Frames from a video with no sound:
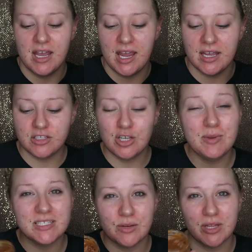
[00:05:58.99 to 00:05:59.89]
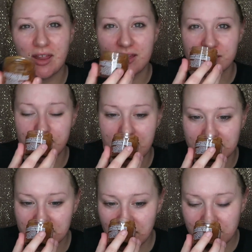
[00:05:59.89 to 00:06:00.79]
and two, because I really like this
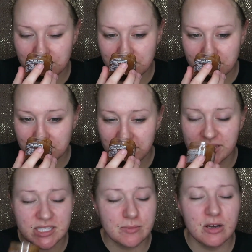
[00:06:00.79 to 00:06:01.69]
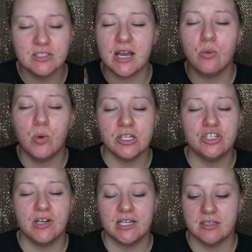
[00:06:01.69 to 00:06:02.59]
mask. It smells, I
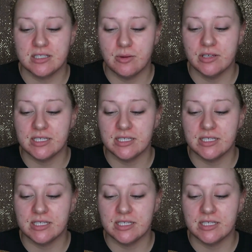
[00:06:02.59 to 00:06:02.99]
wish you guys could smell